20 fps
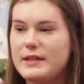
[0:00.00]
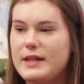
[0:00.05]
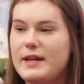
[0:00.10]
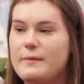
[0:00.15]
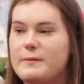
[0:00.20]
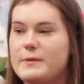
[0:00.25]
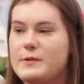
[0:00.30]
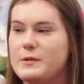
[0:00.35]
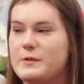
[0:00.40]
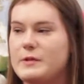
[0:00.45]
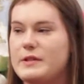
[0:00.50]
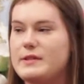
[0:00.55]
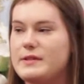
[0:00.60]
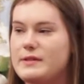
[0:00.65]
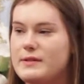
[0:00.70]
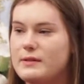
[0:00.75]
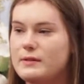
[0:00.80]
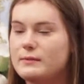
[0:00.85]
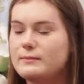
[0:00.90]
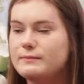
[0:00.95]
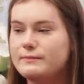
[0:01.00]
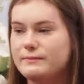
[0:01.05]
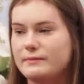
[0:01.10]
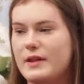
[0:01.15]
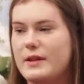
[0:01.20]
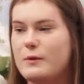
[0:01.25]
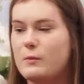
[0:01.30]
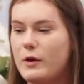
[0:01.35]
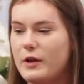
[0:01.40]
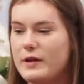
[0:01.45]
Yep. So
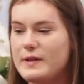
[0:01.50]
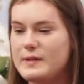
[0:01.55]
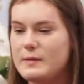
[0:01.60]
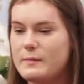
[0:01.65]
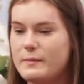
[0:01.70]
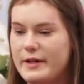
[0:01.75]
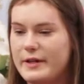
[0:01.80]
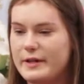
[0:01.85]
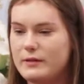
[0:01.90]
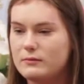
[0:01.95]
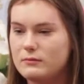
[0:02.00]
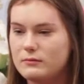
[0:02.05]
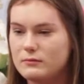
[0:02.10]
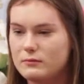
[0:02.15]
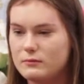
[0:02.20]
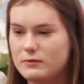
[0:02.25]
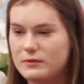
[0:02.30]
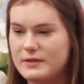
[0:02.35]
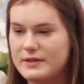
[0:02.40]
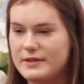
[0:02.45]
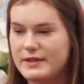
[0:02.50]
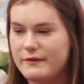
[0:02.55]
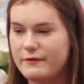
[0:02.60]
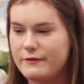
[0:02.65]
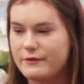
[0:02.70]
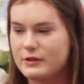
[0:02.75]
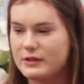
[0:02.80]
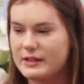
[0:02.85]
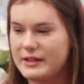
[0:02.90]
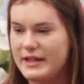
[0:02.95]
it works a bit
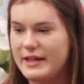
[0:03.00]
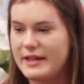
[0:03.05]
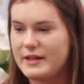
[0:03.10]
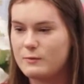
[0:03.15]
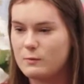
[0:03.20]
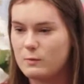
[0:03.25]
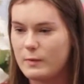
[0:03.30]
differently.